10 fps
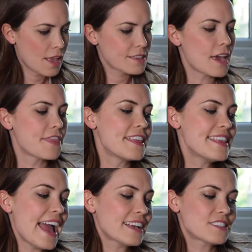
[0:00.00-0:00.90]
So the
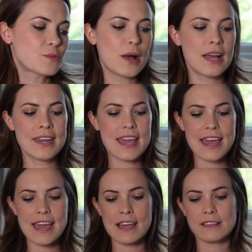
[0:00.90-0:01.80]
next one
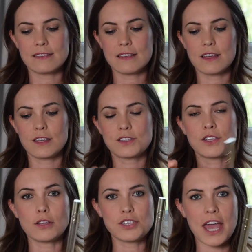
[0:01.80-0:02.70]
is
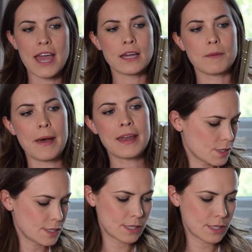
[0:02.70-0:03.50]
Dolce Gabbana.